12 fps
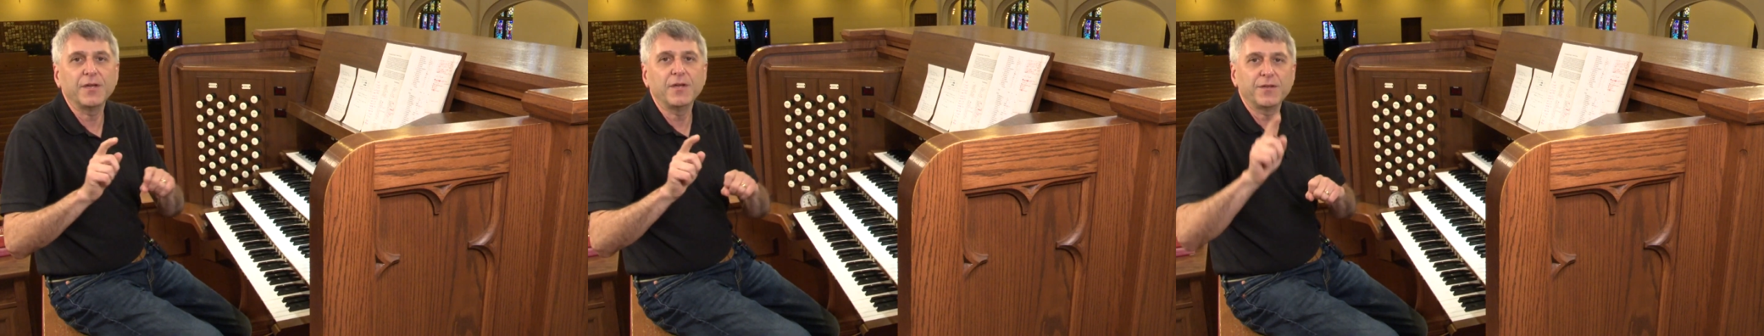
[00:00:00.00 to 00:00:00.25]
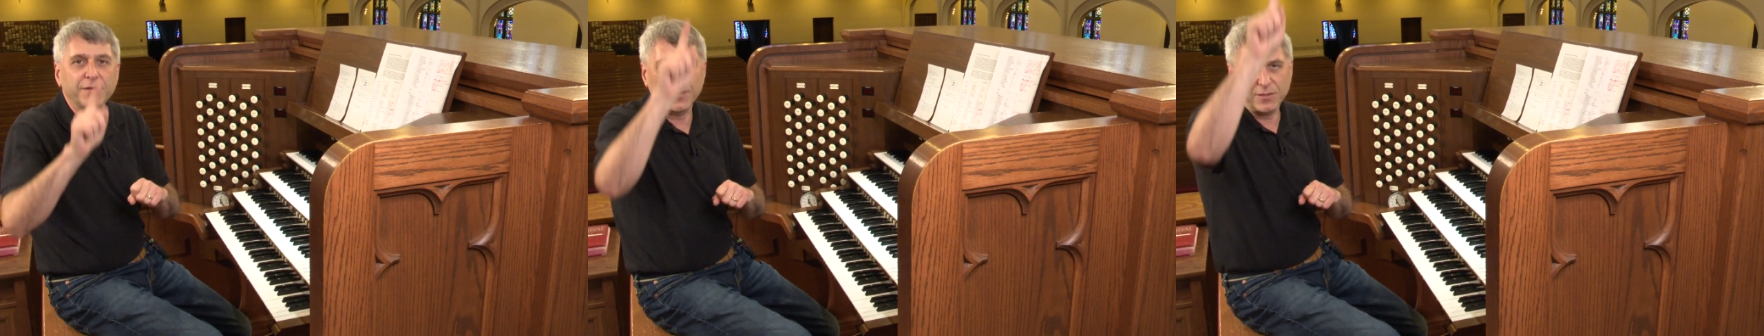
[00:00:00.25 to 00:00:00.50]

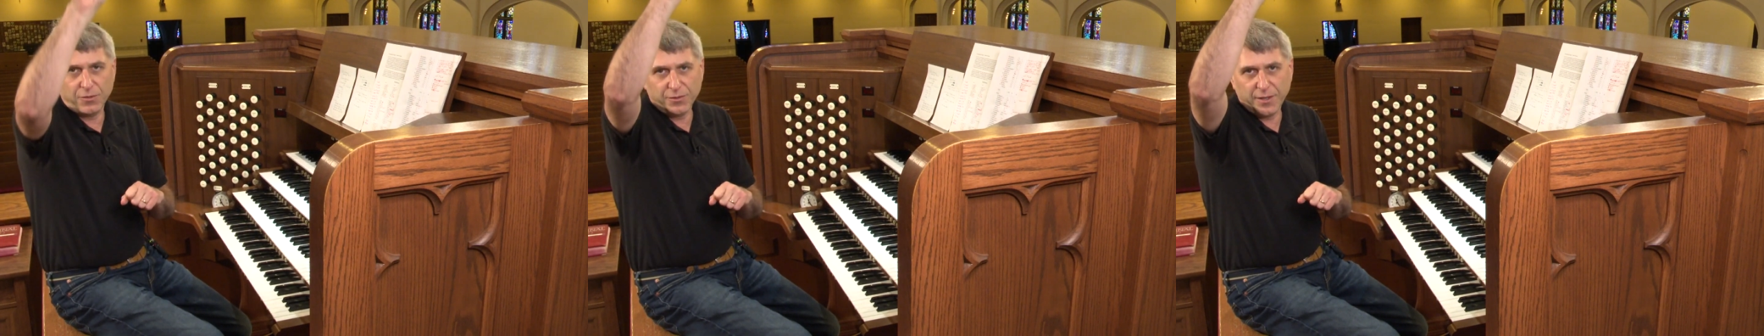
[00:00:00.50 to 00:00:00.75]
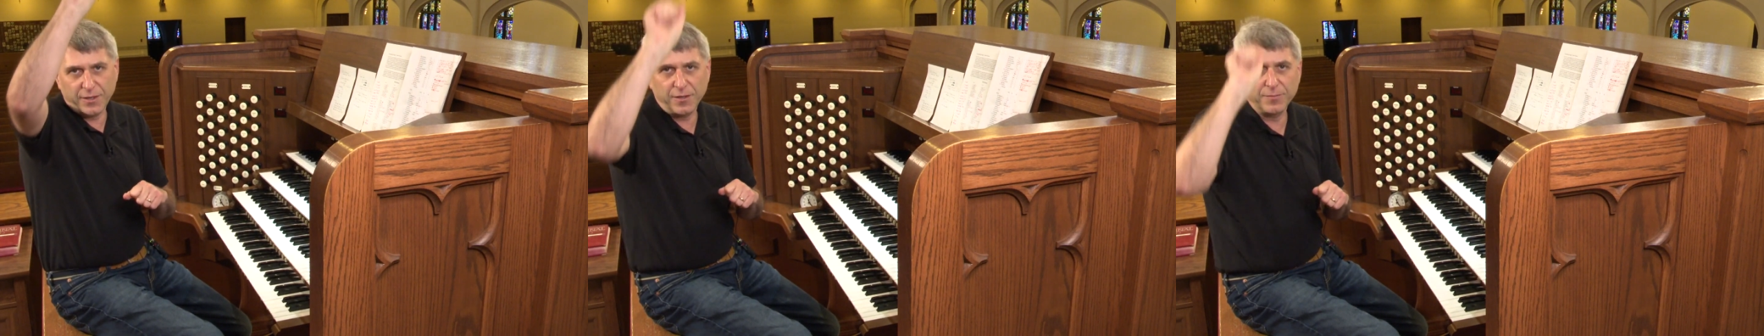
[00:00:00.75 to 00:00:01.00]
And that's
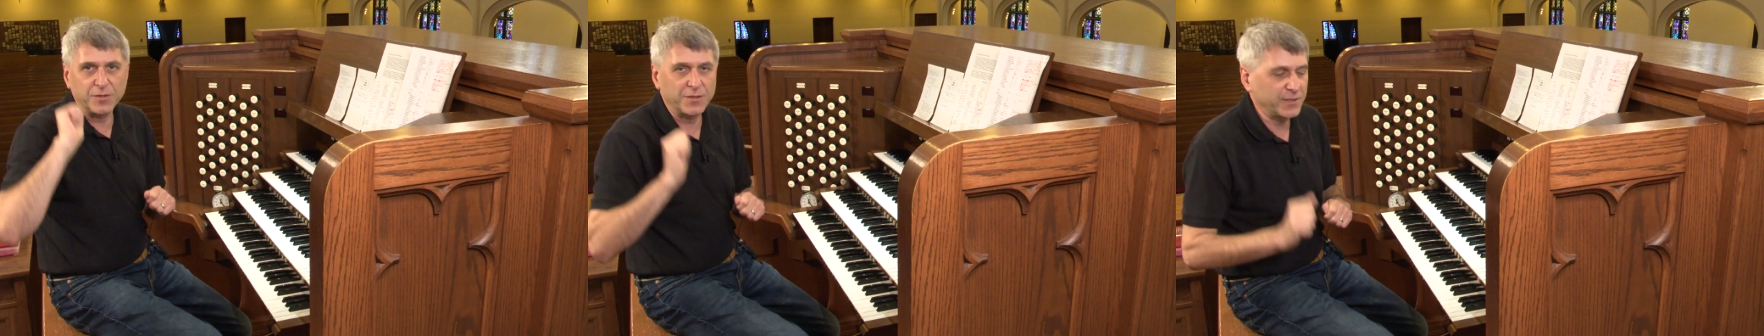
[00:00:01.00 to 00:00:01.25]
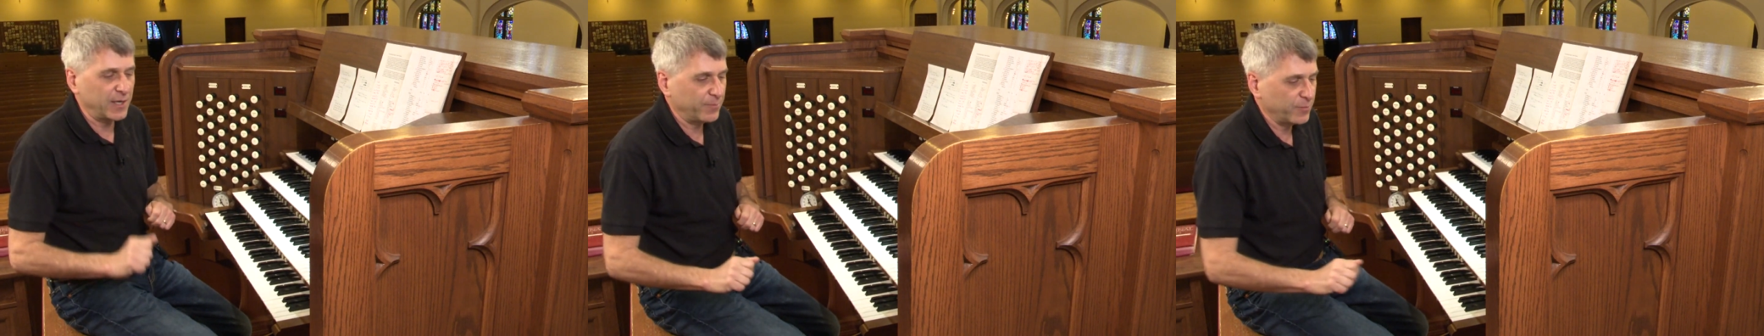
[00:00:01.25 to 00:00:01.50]
located up at
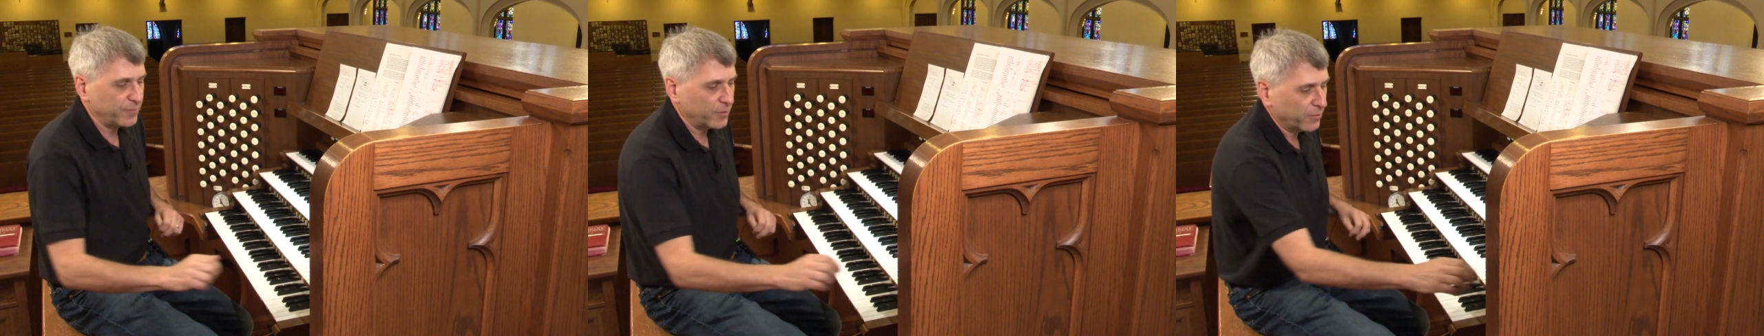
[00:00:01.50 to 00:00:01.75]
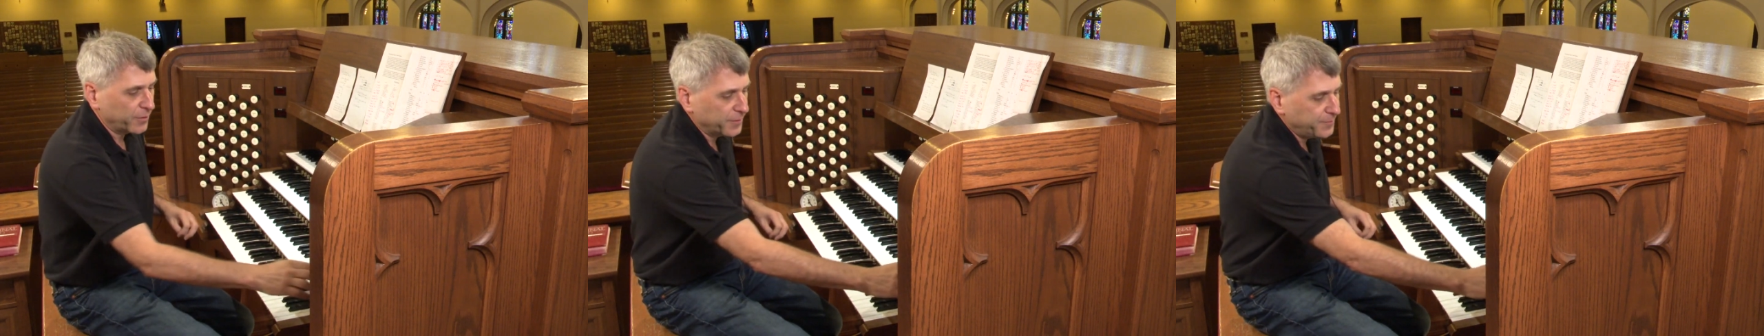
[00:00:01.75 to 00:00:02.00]
the top of the
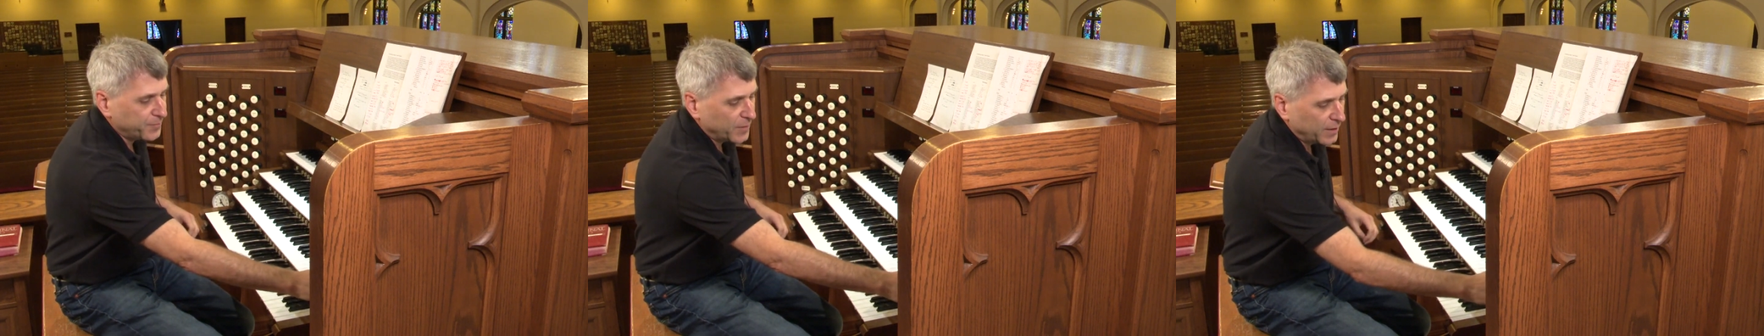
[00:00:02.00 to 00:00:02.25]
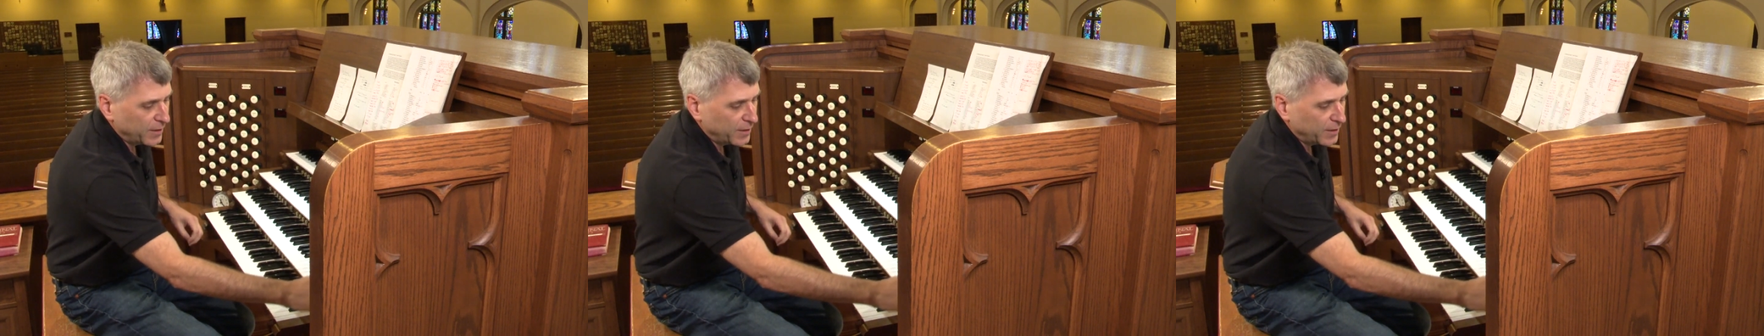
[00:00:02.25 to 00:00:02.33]
organ.